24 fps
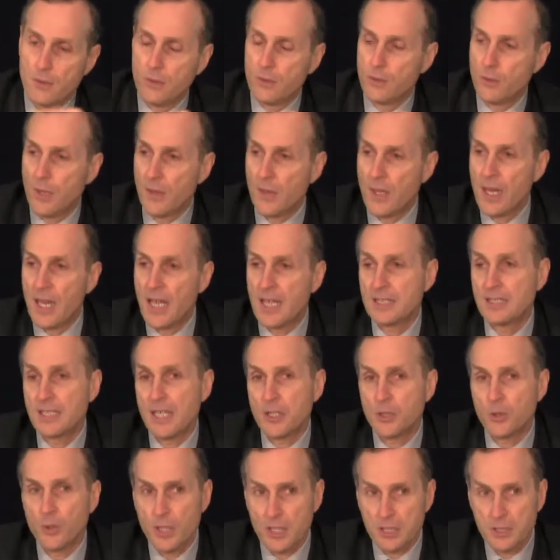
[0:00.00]
during the last
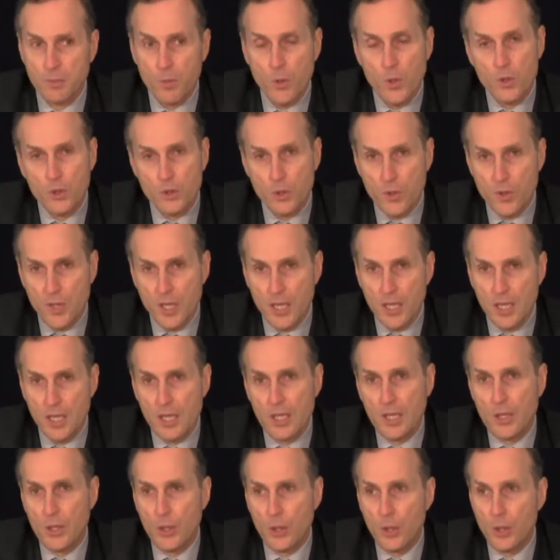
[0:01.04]
sexual exposure,
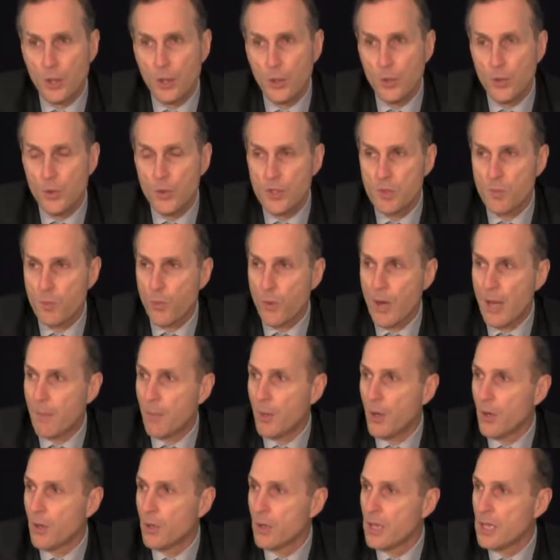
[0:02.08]
they uh, used PrEP
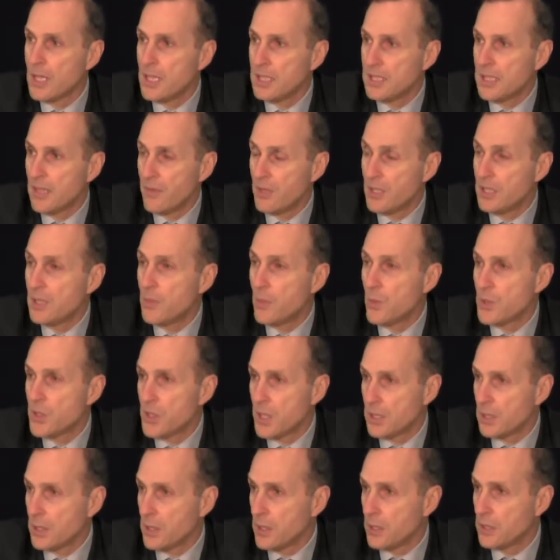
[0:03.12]
only seventy
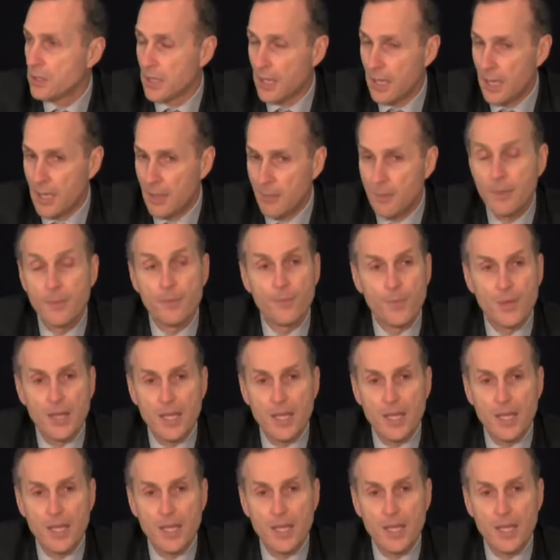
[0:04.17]
percent of the time.